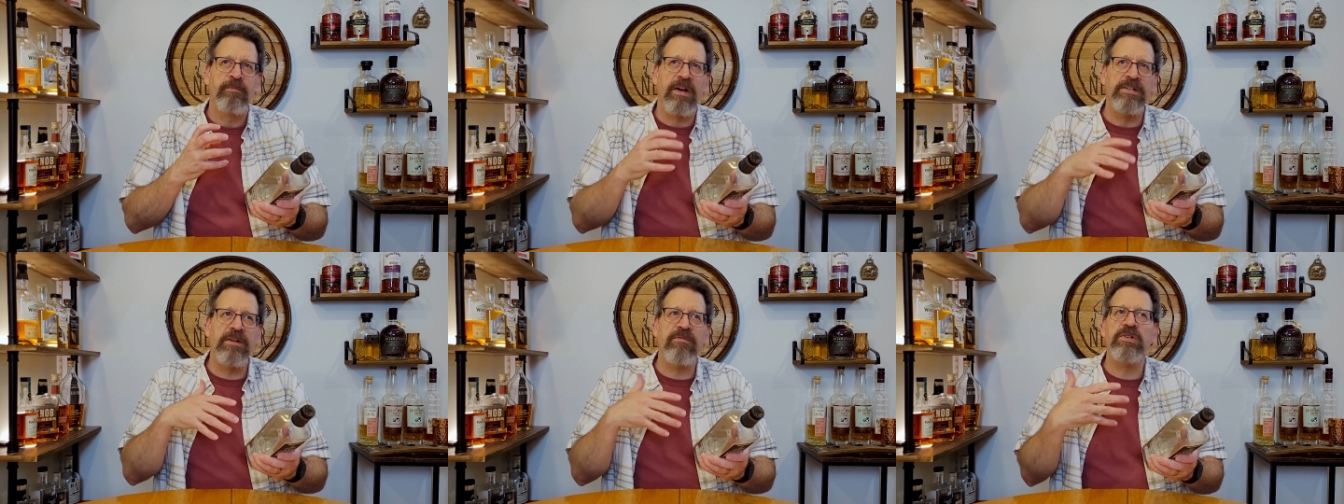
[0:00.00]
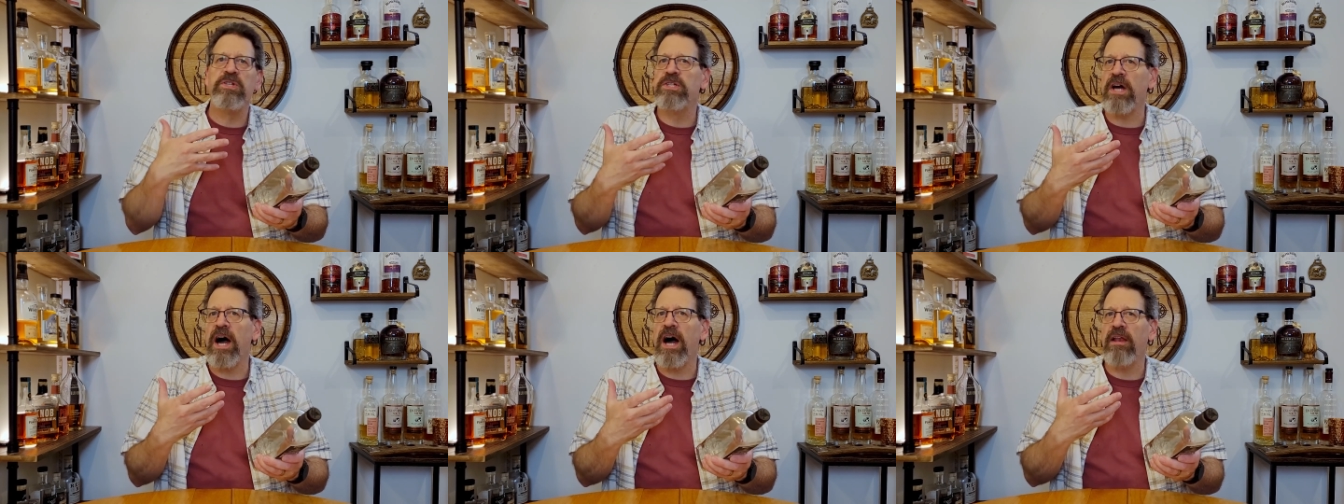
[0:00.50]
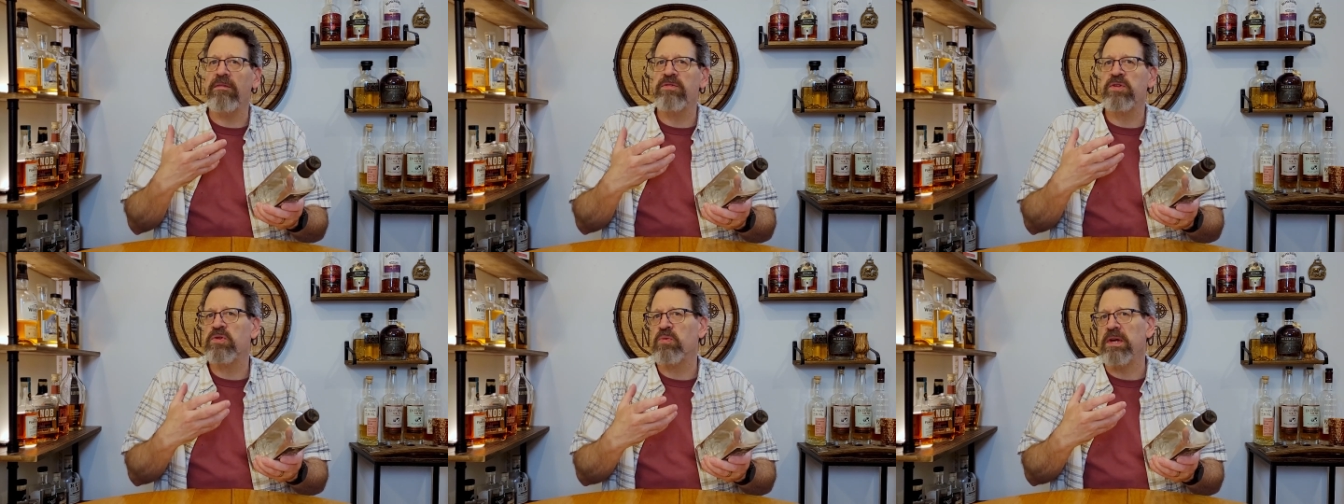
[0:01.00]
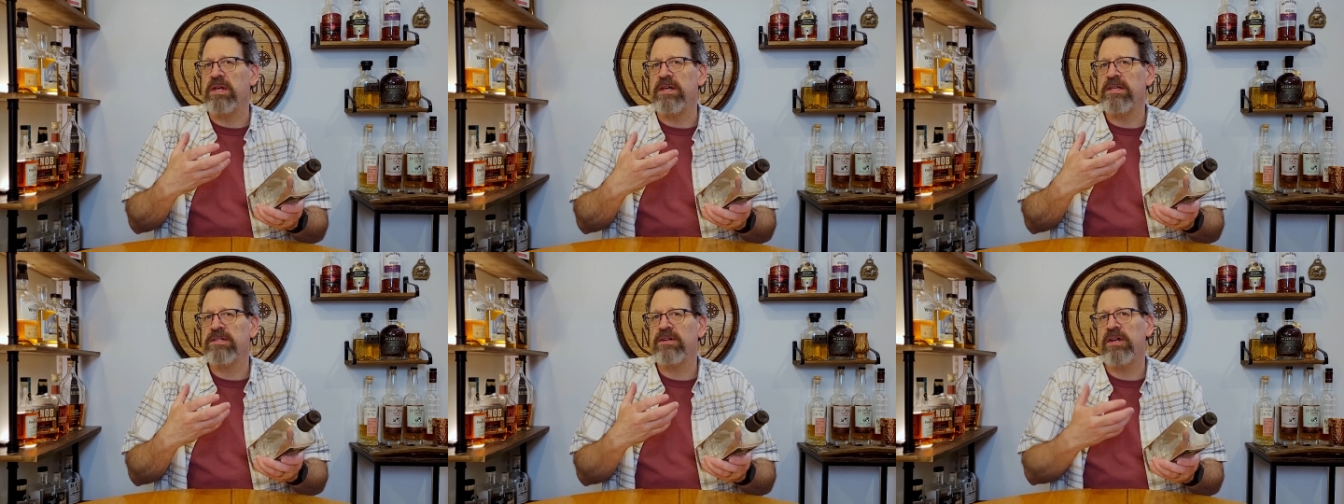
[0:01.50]
different style of
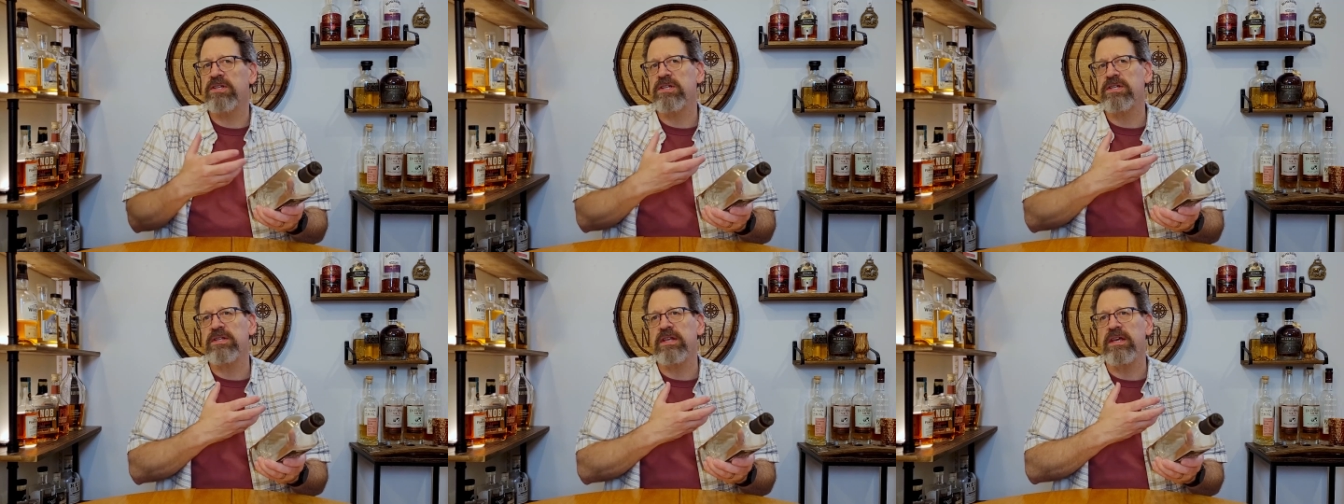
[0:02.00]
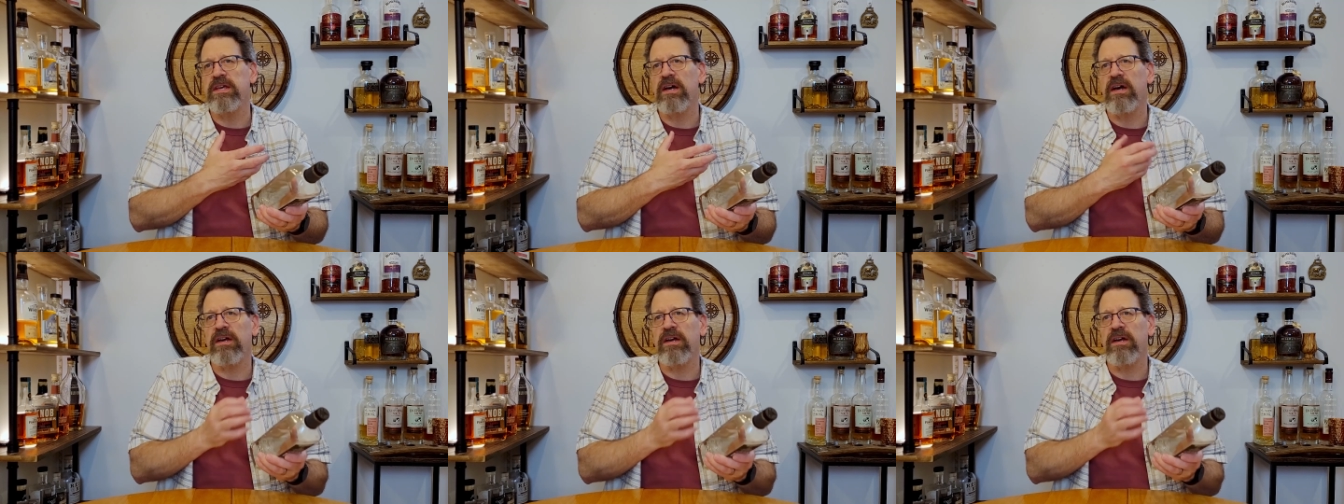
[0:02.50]
sweetness, not just the uh,